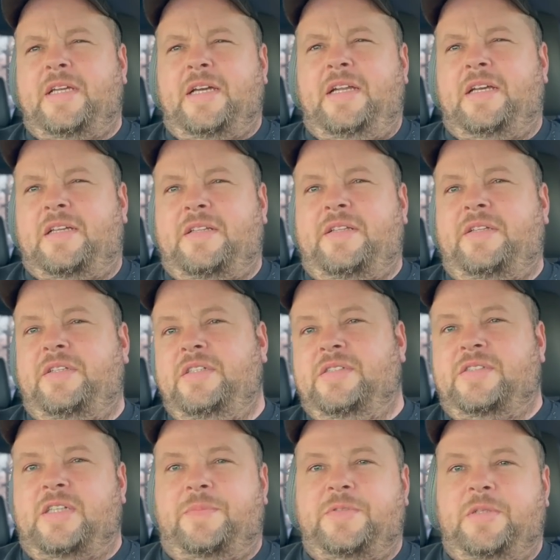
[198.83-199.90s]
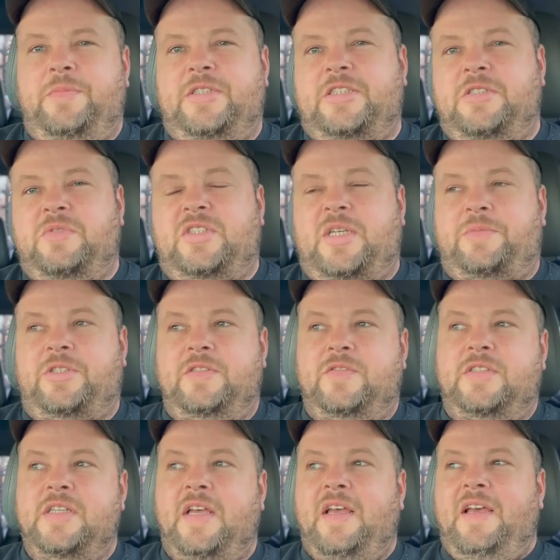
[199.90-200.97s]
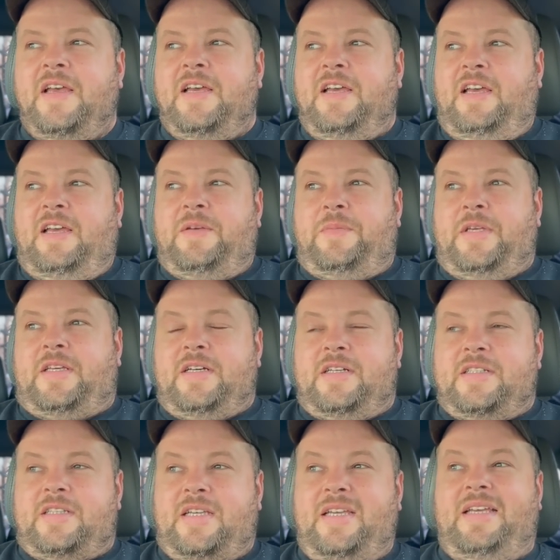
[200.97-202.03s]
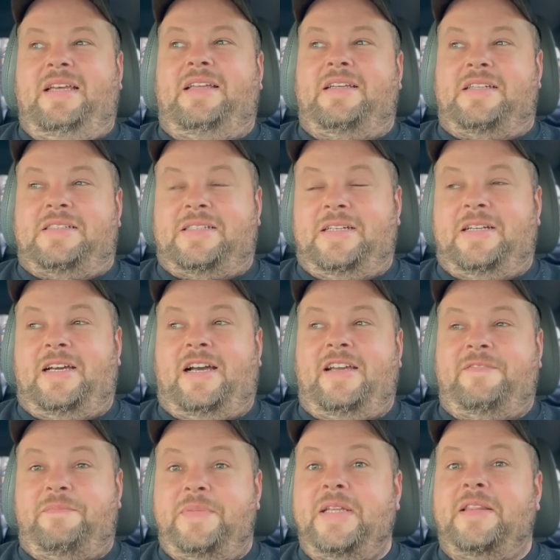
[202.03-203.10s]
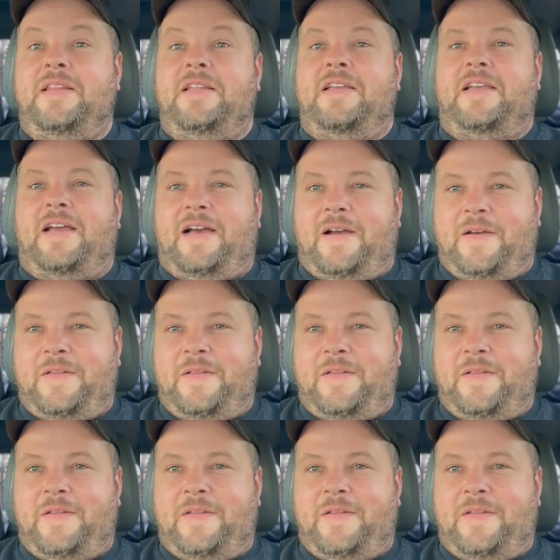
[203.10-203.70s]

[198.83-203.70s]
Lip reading: kind of clears up some misconceptions, because like I said, I've been the guy